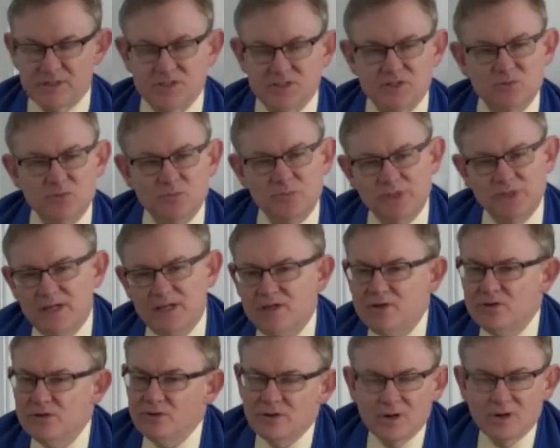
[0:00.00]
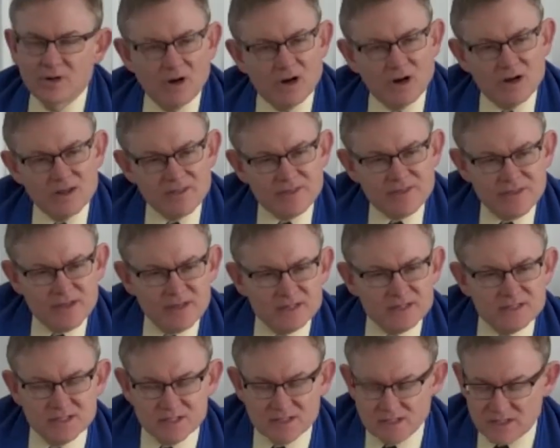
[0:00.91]
to be your
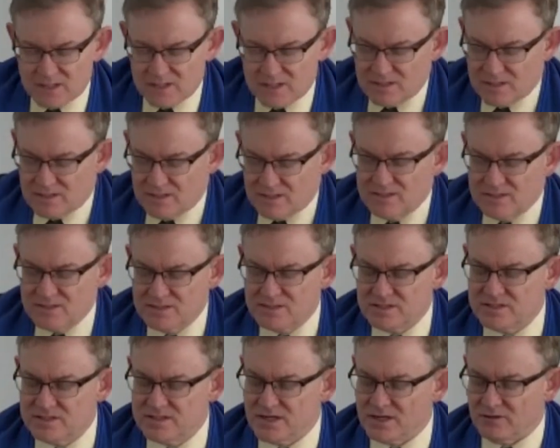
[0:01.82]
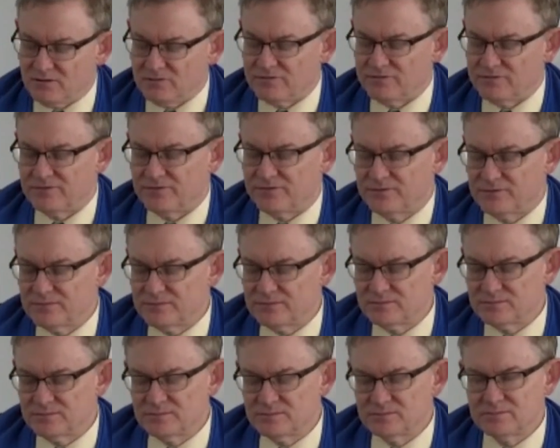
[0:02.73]
authentic self,
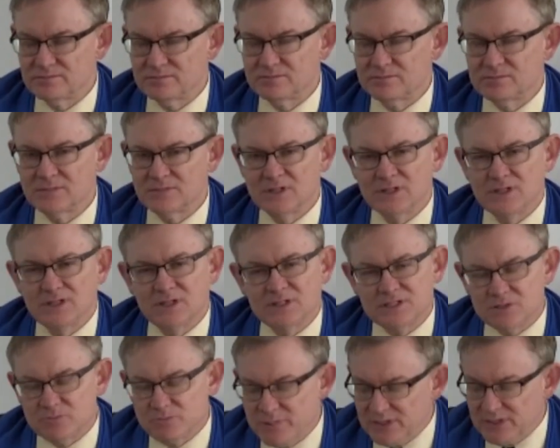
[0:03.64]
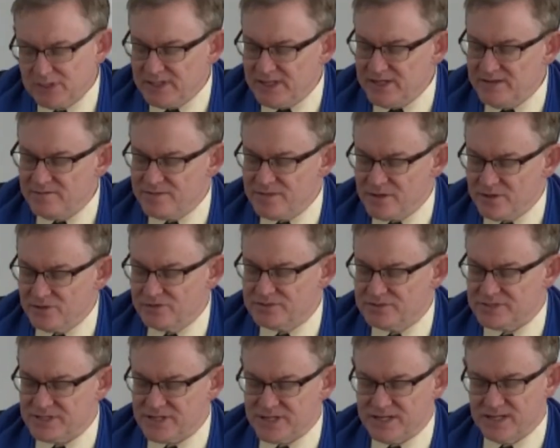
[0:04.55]
to believe
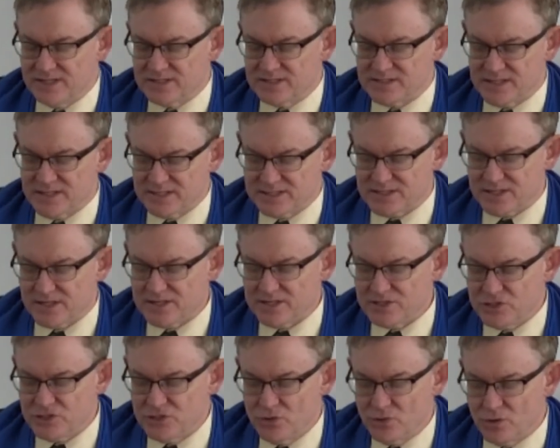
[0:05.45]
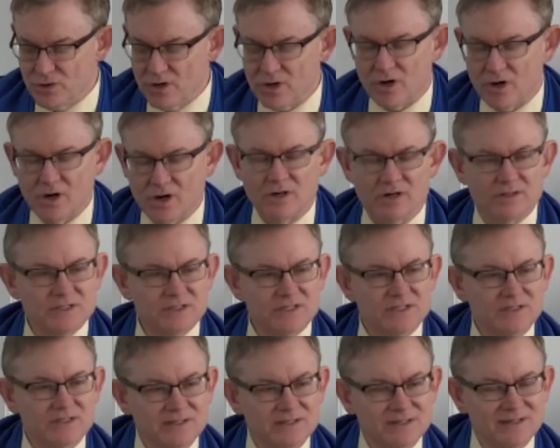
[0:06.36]
those things that touch your heart
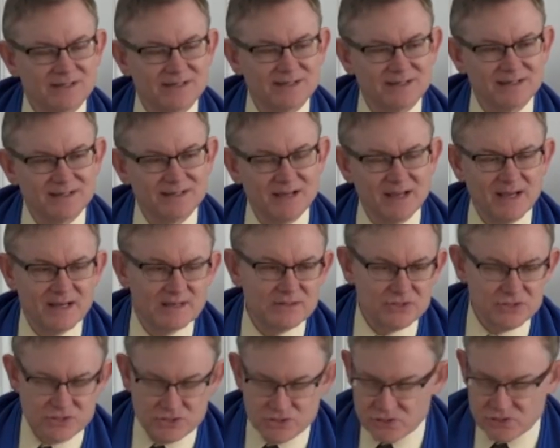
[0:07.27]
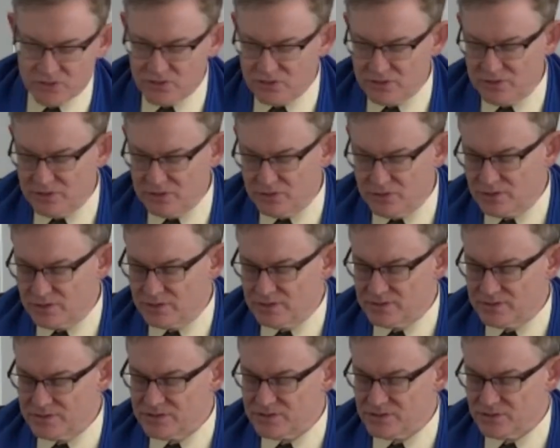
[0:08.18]
and stir your
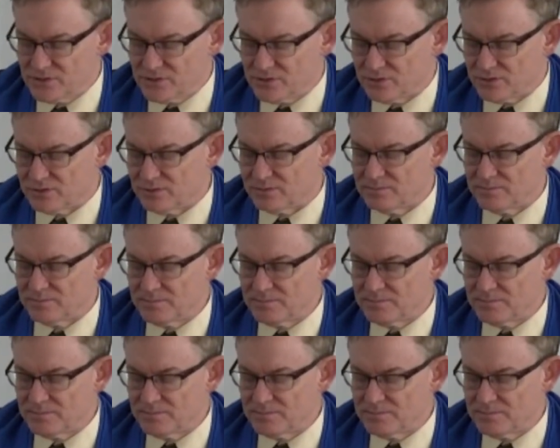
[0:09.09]
soul,